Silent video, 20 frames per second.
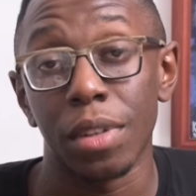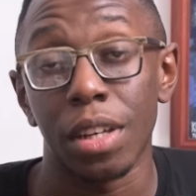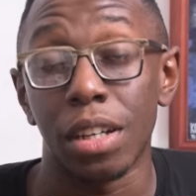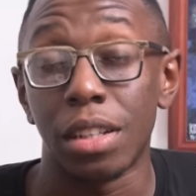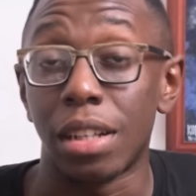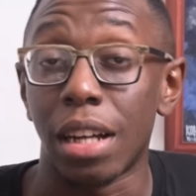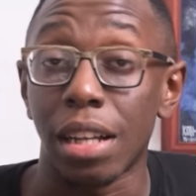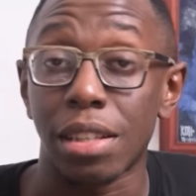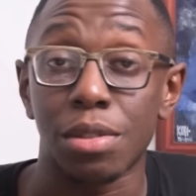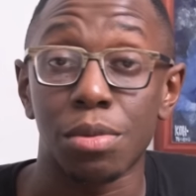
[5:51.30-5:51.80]

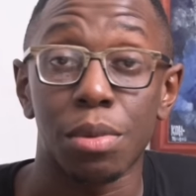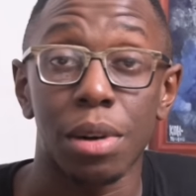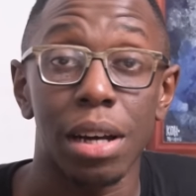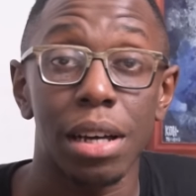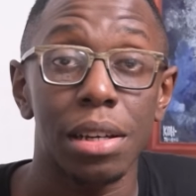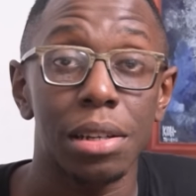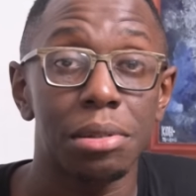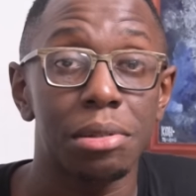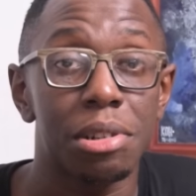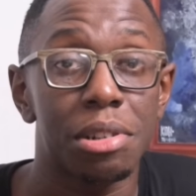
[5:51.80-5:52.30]
That's
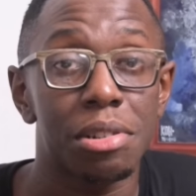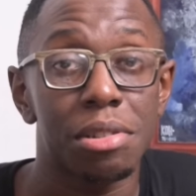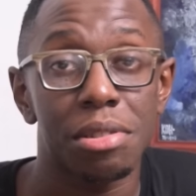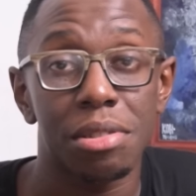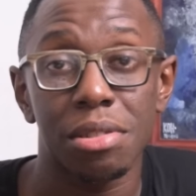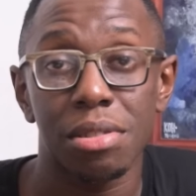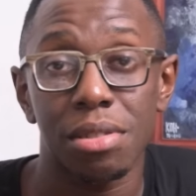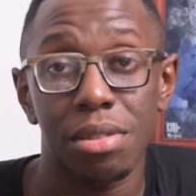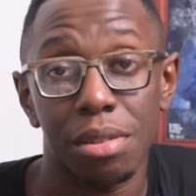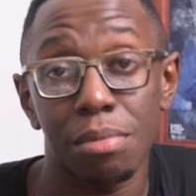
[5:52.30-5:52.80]
why
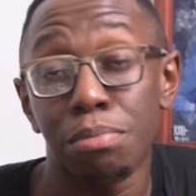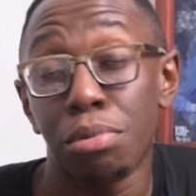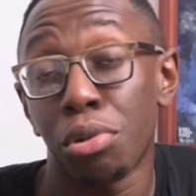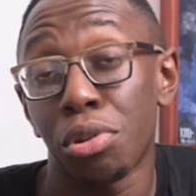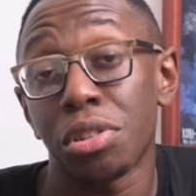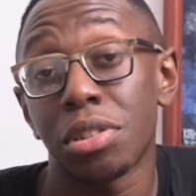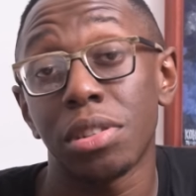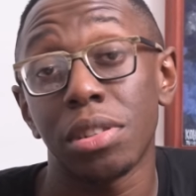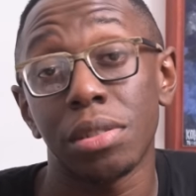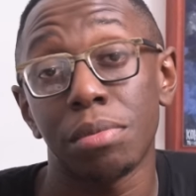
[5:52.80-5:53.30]
there's a
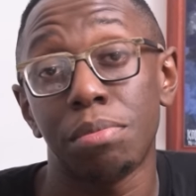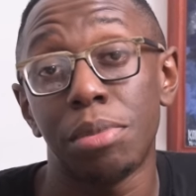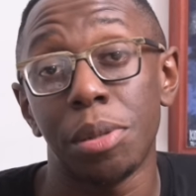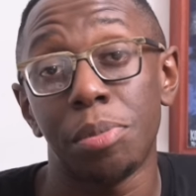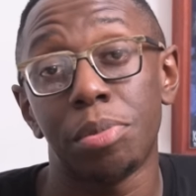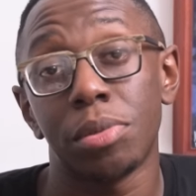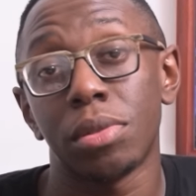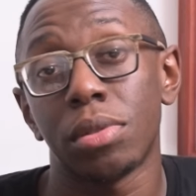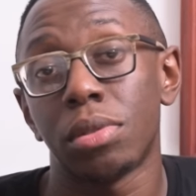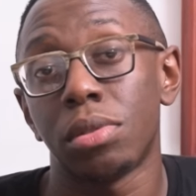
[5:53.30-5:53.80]
portion of
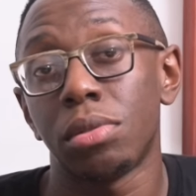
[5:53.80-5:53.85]
people